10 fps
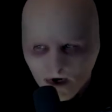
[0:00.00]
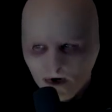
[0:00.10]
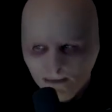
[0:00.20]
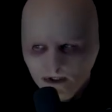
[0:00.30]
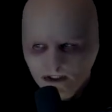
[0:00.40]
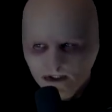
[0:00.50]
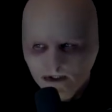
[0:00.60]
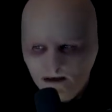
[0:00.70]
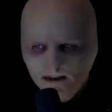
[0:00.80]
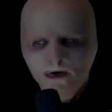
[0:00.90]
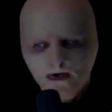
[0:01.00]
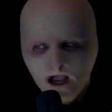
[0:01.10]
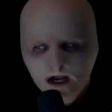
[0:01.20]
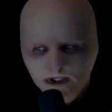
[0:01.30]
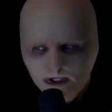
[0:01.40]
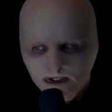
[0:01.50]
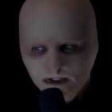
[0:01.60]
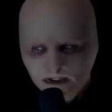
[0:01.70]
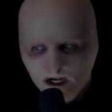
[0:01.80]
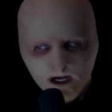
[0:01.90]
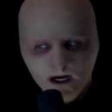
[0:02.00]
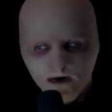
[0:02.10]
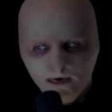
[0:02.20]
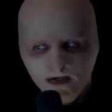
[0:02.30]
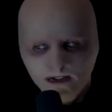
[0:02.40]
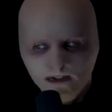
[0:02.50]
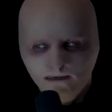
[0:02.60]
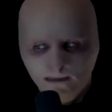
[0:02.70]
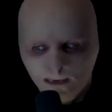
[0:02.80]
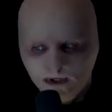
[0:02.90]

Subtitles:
Culprits, locations, areas lived